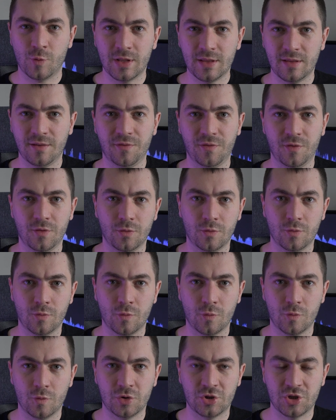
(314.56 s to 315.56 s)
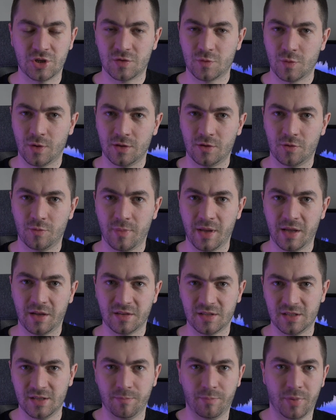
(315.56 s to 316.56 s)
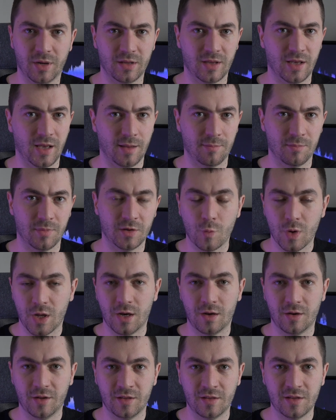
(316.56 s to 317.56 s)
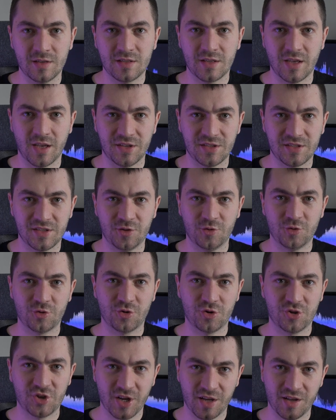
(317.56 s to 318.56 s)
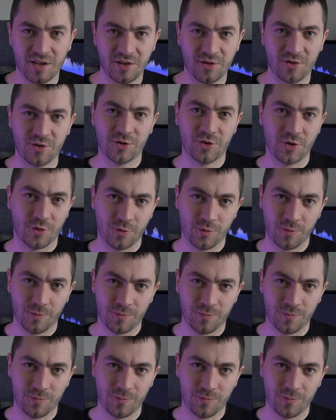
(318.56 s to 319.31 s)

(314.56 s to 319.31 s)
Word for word: what if you just want to make a simple game? Well, in this case, you should check Godot.